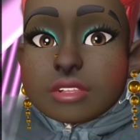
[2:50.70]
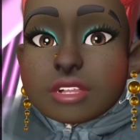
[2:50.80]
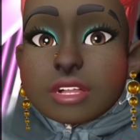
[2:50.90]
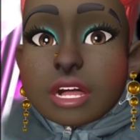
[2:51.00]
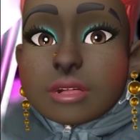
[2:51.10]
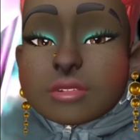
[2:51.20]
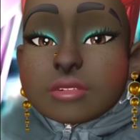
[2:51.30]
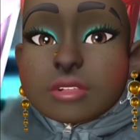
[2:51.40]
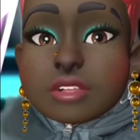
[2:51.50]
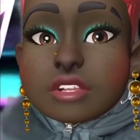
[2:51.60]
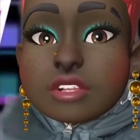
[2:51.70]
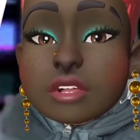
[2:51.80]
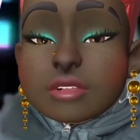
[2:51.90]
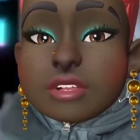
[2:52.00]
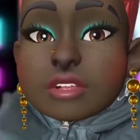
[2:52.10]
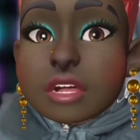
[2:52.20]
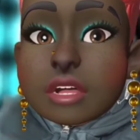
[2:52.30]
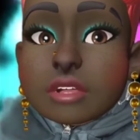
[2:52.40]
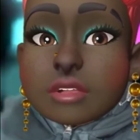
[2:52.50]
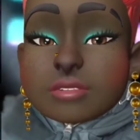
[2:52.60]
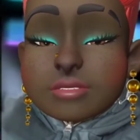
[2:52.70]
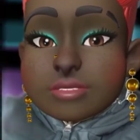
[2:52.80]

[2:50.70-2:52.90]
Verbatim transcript: is happy because you already know